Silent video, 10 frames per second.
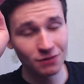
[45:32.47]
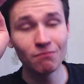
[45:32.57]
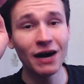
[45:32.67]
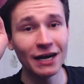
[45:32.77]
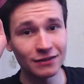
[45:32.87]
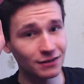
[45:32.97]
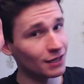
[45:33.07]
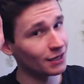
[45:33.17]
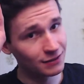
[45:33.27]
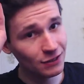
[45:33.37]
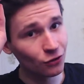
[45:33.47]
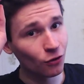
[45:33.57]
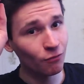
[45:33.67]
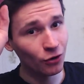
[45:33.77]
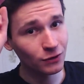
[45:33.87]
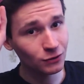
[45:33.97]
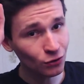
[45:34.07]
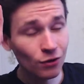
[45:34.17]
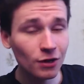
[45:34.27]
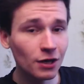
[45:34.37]
minus 0
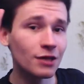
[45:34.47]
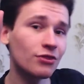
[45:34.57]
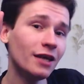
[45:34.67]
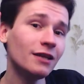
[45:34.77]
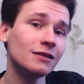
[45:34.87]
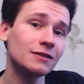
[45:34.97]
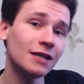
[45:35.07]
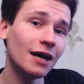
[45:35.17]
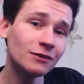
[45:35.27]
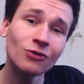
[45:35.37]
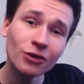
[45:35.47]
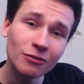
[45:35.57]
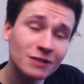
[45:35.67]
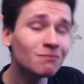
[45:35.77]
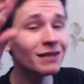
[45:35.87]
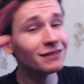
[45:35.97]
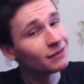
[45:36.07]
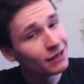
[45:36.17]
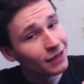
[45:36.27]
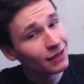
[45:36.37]
0.2, then it is antonymous, but
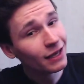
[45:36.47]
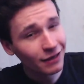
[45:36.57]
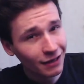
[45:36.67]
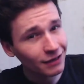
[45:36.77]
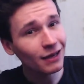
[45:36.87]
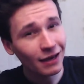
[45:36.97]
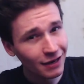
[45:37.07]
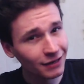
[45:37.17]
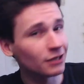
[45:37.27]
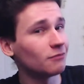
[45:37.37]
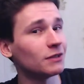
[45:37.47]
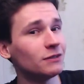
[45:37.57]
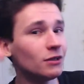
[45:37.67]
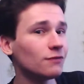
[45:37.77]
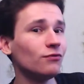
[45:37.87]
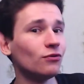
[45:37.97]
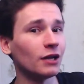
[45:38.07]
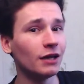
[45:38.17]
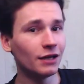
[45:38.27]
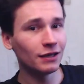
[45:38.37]
it li at a little bit, not fully.